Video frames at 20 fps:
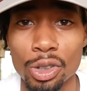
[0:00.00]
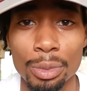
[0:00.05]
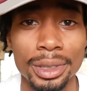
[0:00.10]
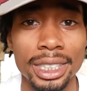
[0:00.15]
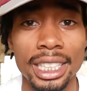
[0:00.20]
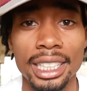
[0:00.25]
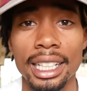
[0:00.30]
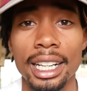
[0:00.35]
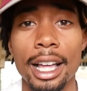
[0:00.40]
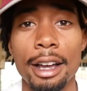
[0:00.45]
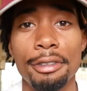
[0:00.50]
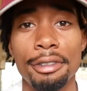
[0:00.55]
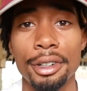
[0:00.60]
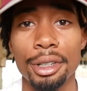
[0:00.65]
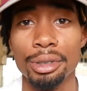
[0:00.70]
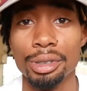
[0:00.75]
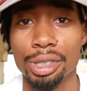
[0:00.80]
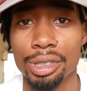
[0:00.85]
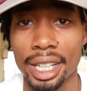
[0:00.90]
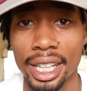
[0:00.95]
swimming didn't allow for
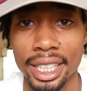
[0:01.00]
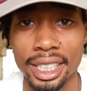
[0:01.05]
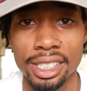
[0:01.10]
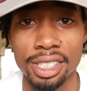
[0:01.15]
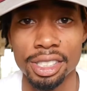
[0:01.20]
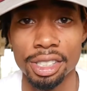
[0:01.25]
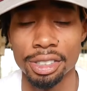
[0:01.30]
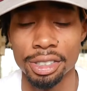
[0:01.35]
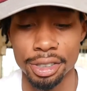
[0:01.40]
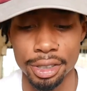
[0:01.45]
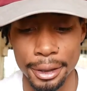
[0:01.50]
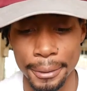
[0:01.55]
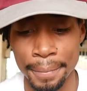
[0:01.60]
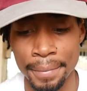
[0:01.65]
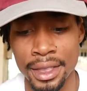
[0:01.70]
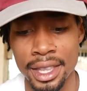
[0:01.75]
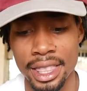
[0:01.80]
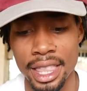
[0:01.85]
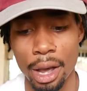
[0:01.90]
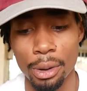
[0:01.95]
no dreads, so
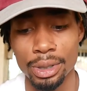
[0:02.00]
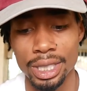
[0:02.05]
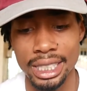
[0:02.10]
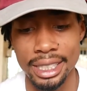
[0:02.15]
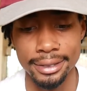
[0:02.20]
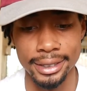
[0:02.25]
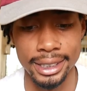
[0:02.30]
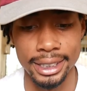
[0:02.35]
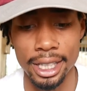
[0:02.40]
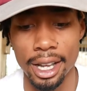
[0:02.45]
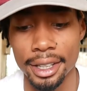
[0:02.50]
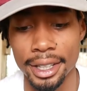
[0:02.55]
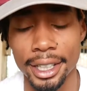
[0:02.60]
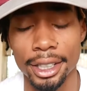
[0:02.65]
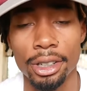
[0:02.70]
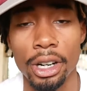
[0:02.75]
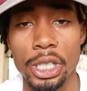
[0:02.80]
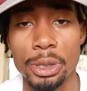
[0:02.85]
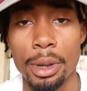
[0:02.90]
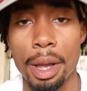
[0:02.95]
that wasn't even a thought
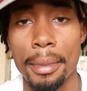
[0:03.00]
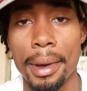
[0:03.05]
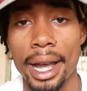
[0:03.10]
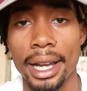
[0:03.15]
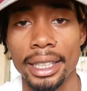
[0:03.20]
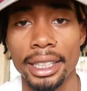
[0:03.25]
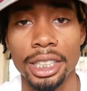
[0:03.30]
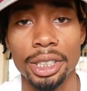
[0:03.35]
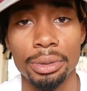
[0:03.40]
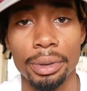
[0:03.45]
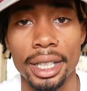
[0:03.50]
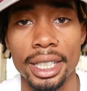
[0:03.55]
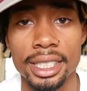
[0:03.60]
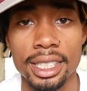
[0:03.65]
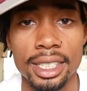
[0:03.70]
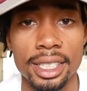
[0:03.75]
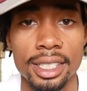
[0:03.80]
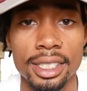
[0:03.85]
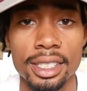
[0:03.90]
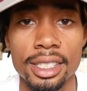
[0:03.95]
that crossed my mind anyways,
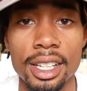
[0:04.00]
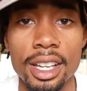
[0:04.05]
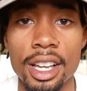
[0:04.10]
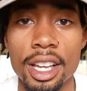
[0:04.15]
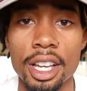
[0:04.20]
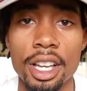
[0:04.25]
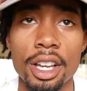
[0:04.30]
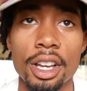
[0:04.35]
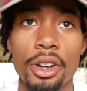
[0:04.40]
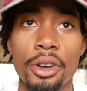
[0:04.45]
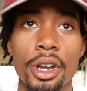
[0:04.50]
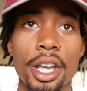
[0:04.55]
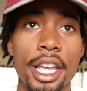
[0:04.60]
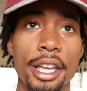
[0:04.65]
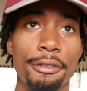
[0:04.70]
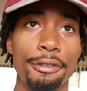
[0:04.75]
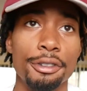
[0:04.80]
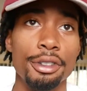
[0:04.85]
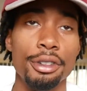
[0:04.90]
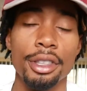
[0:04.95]
because
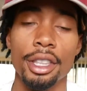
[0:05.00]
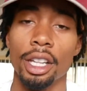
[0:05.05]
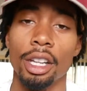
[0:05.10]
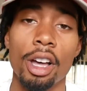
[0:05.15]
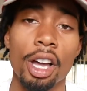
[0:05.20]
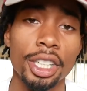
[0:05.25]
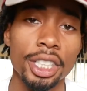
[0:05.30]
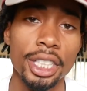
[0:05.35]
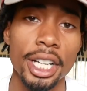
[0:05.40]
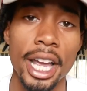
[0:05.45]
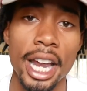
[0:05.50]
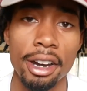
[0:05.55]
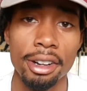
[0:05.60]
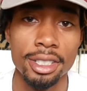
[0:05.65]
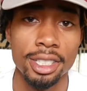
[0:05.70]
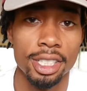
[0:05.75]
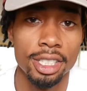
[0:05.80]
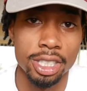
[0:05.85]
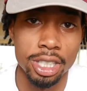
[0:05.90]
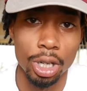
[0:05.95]
if you, the longer your hair
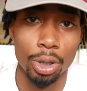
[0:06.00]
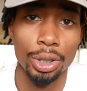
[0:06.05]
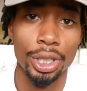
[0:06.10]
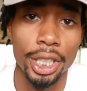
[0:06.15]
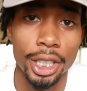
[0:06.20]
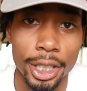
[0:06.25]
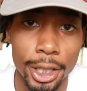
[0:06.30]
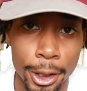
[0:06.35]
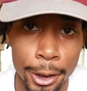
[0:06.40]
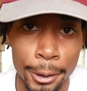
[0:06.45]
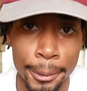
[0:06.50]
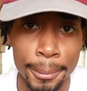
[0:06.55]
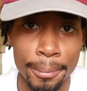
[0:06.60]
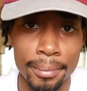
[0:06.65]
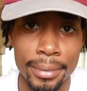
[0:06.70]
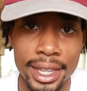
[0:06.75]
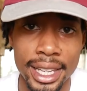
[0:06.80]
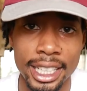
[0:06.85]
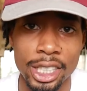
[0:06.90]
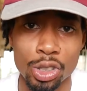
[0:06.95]
is, the slower you're gonna go
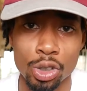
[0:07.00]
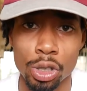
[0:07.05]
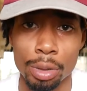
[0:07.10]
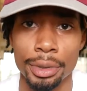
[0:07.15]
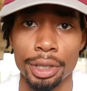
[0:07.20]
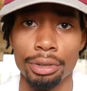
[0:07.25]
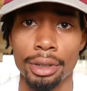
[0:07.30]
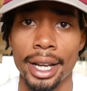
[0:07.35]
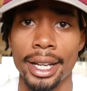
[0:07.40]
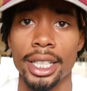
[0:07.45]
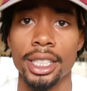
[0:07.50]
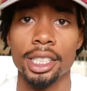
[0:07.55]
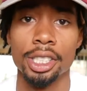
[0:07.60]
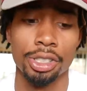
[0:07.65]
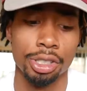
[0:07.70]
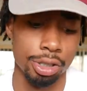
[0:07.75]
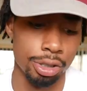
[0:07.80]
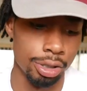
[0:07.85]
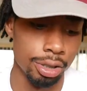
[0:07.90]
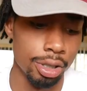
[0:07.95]
in swimming, right?
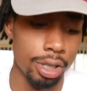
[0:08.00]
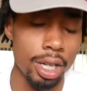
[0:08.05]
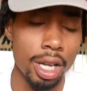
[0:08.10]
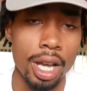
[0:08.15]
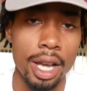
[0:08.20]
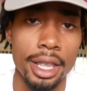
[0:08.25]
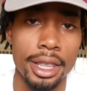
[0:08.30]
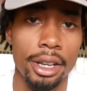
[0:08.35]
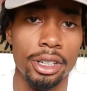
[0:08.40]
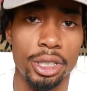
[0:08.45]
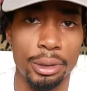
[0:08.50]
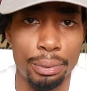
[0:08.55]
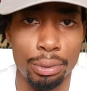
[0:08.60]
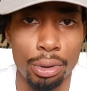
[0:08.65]
So there was a